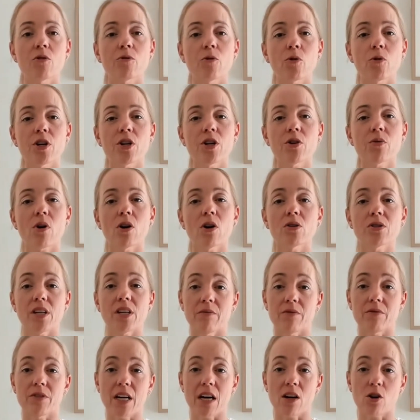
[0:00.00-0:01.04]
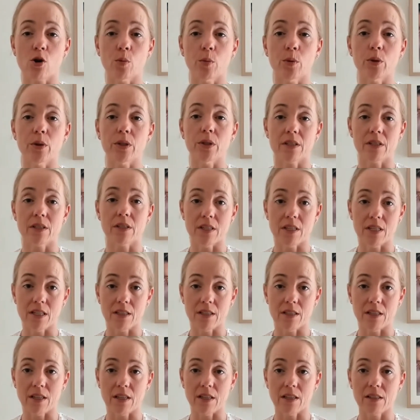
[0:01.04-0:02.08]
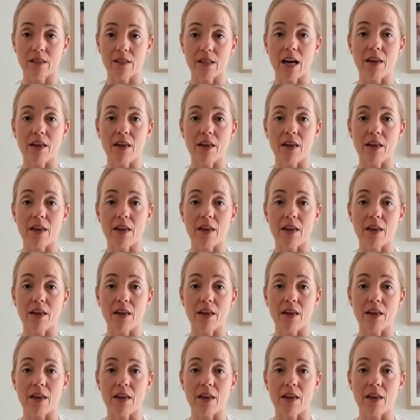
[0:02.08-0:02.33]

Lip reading: 40-year-olds have terrible statistics,